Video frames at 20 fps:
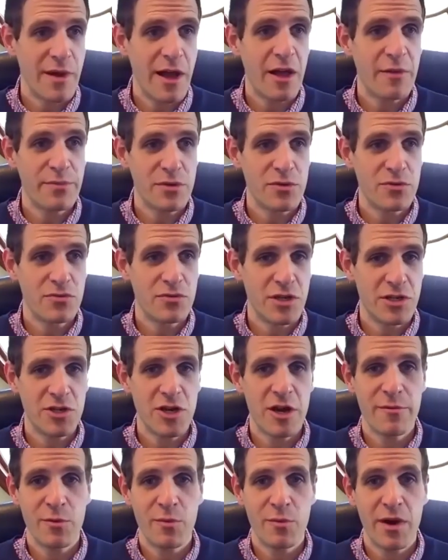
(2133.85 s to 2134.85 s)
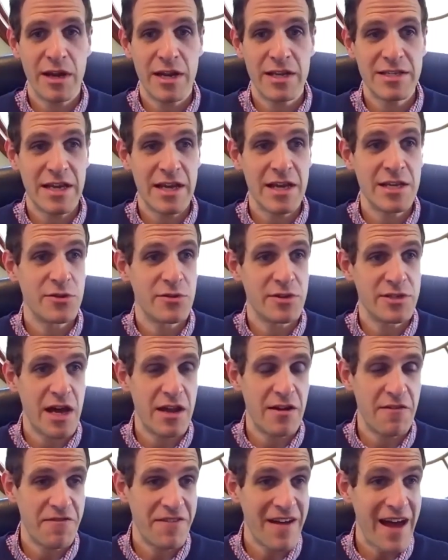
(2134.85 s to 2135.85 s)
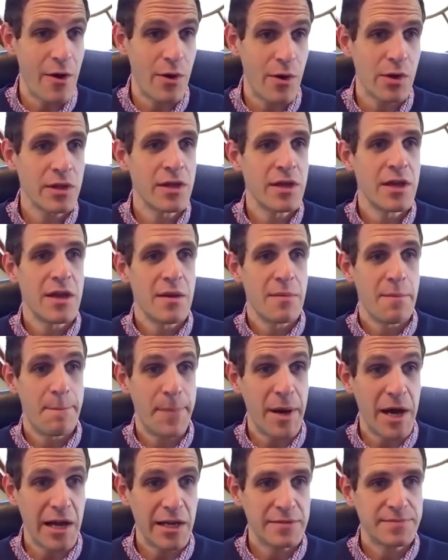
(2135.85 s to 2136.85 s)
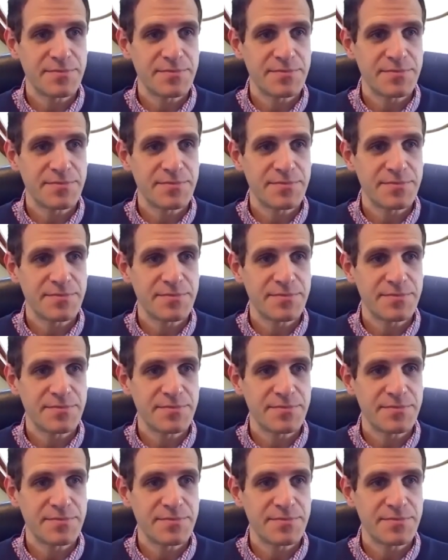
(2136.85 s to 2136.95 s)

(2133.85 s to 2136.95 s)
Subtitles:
help you determine what it is or is not a foul. But